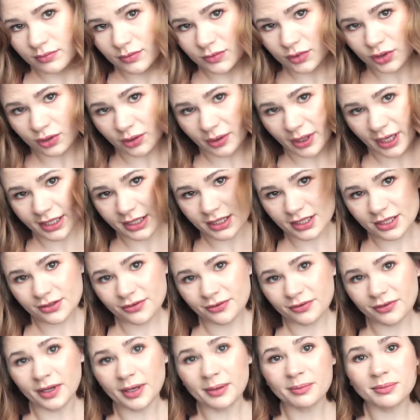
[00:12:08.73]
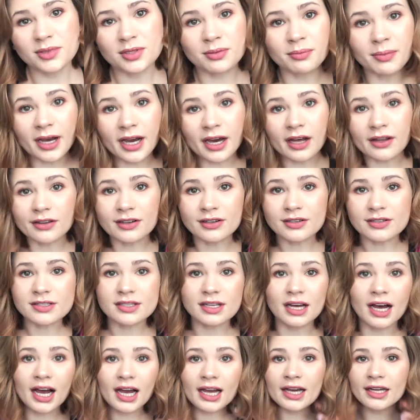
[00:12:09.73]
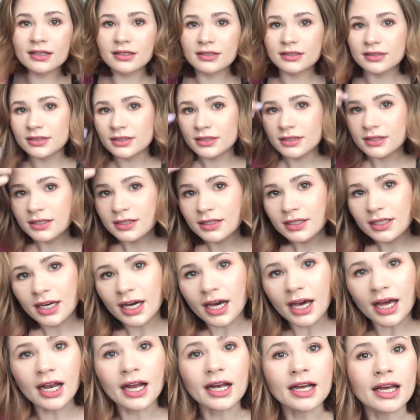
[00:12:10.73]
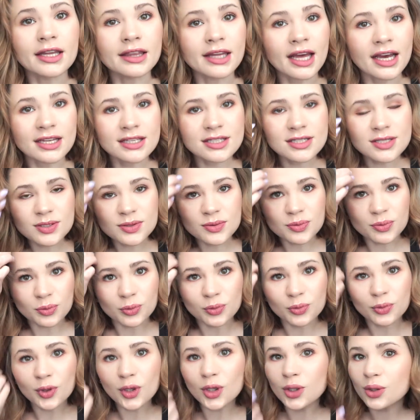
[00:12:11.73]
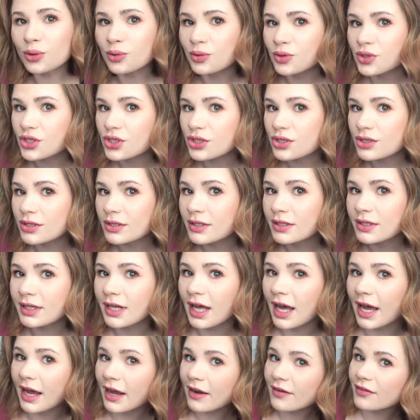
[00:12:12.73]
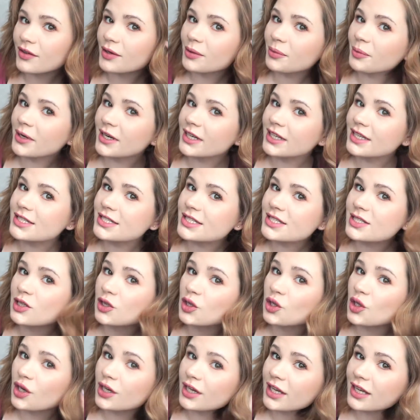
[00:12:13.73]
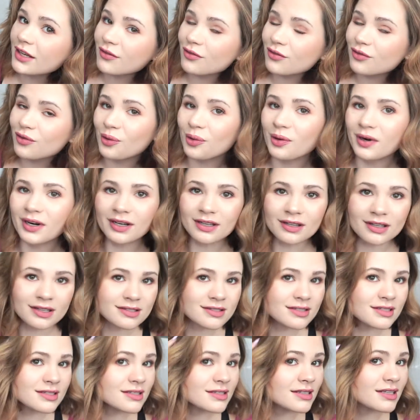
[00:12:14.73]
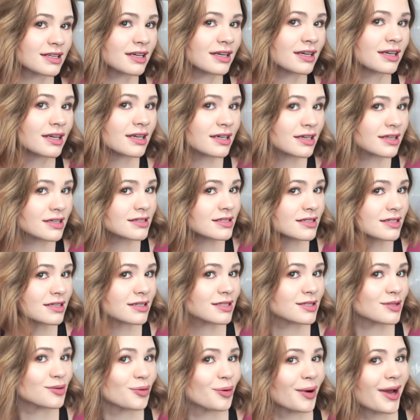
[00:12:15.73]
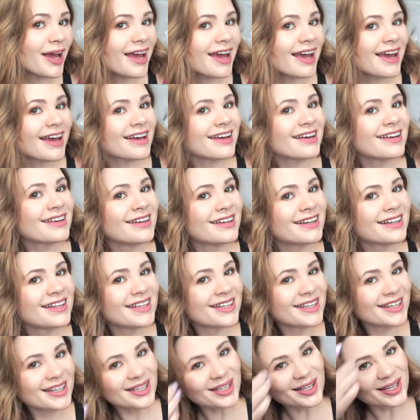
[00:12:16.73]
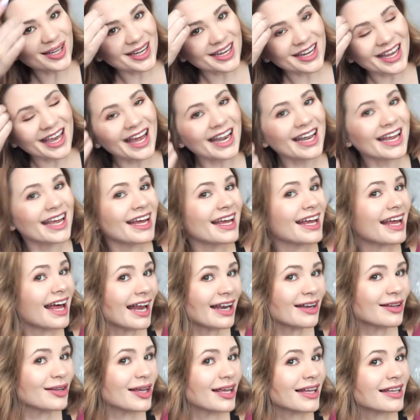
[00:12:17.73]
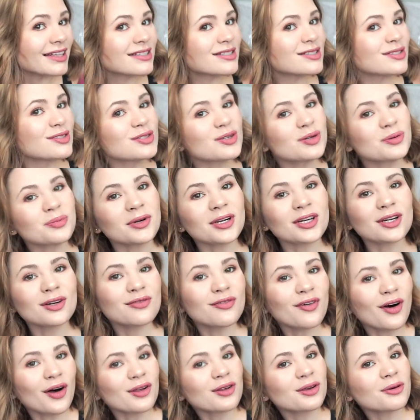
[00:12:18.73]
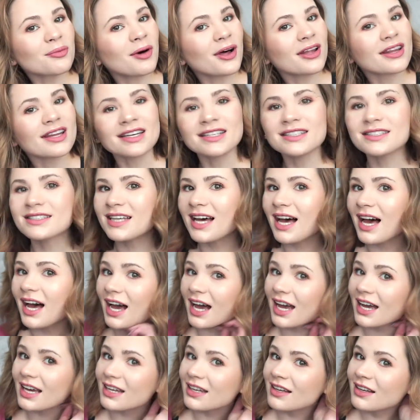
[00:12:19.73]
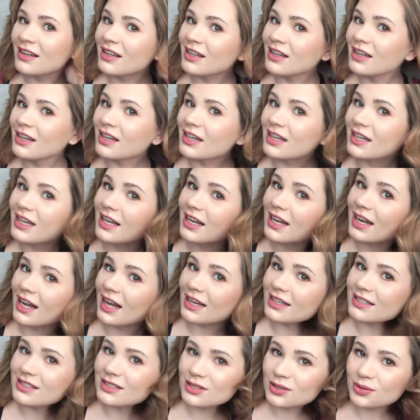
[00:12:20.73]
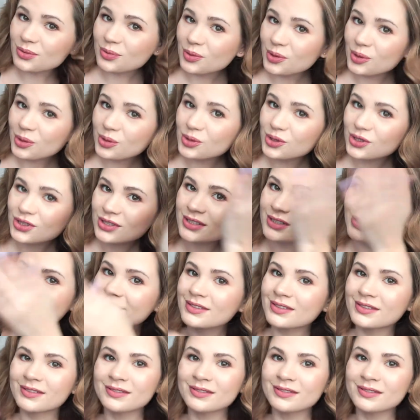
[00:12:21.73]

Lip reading: So I just flip to my other side, and I get that swoosh that everyone is looking for. This is the easiest way that you can get it. And you get super good volume on this side, you get a nice swoosh,